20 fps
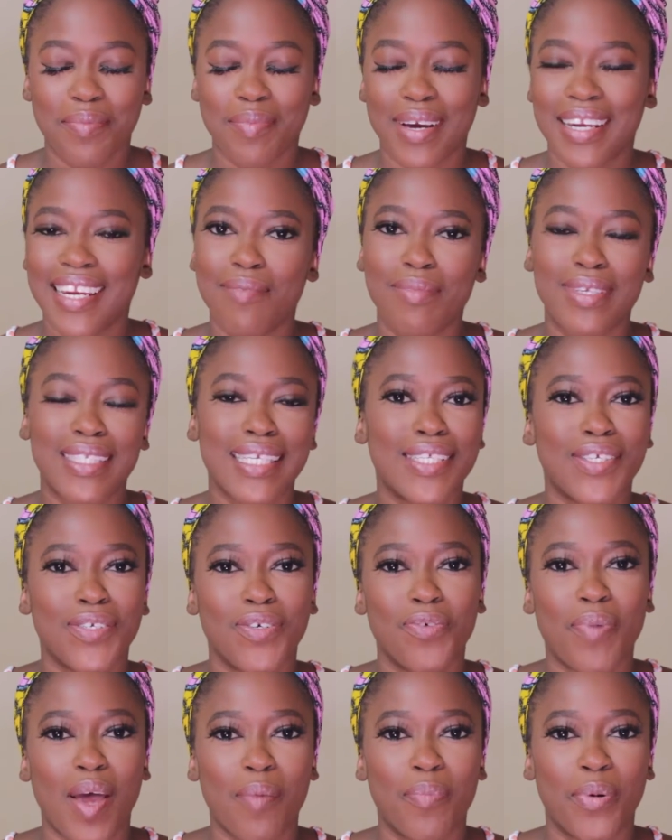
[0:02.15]
My name is
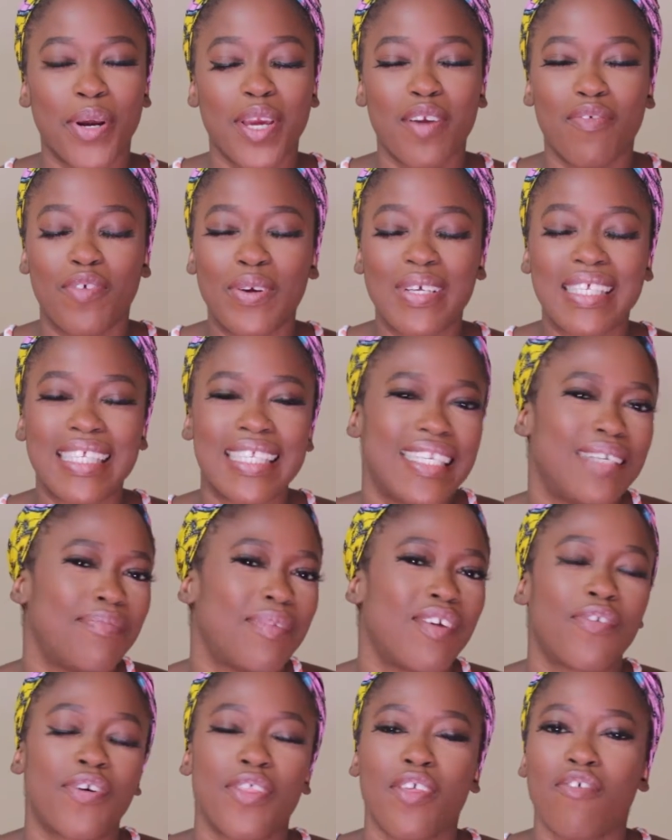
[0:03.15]
Itunu Pepper if you're seeing
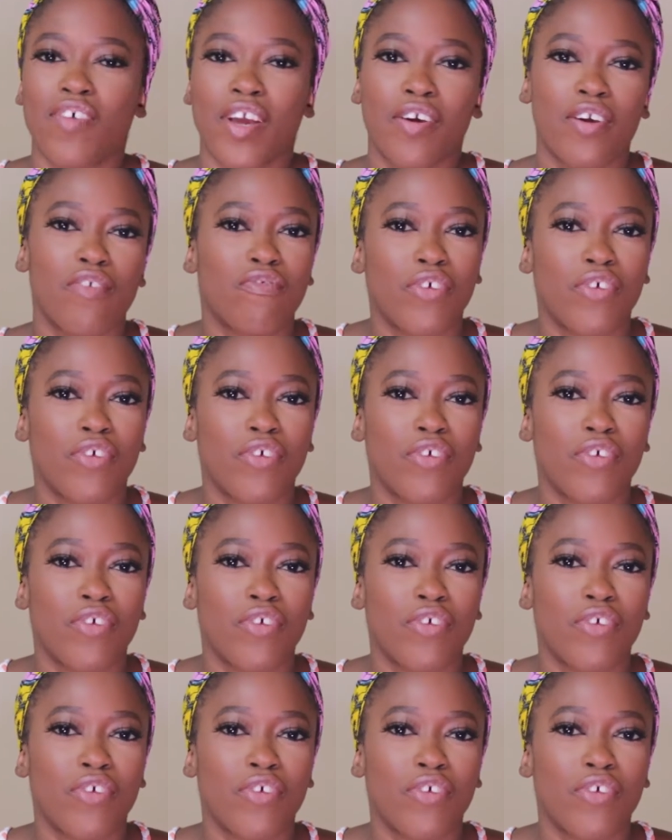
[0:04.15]
me for the very